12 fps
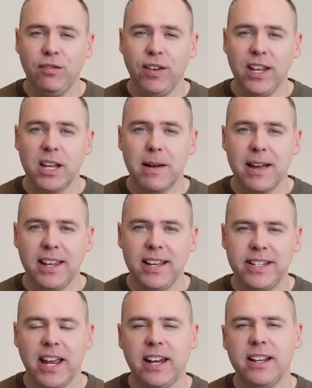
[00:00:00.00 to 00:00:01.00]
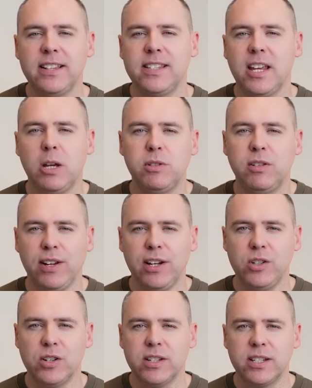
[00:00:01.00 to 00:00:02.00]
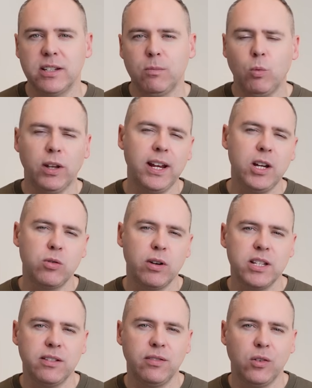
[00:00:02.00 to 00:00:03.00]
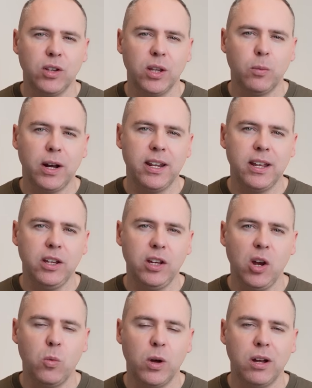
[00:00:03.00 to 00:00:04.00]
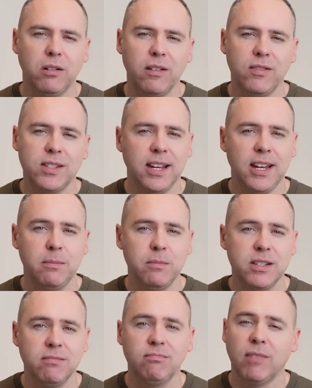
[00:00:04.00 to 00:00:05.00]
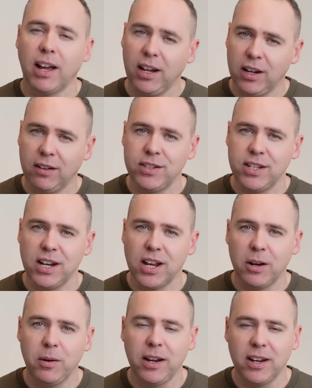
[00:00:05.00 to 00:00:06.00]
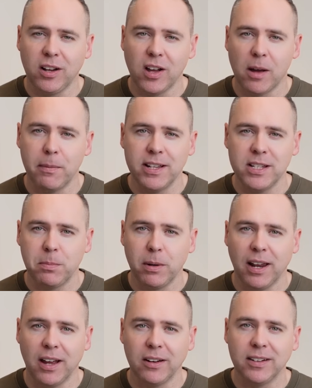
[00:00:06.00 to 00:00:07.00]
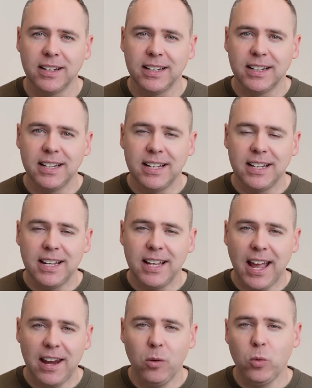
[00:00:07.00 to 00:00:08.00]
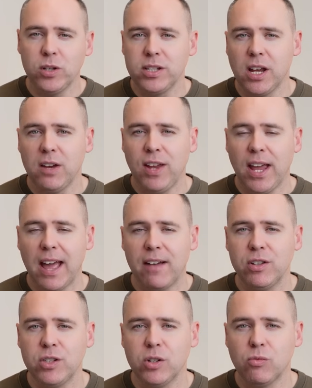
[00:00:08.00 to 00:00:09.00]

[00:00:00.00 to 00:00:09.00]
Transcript: think about these hidden Teams features? Will they transform the way that you work with Teams? I'd love to know in the comments below. And also, if you haven't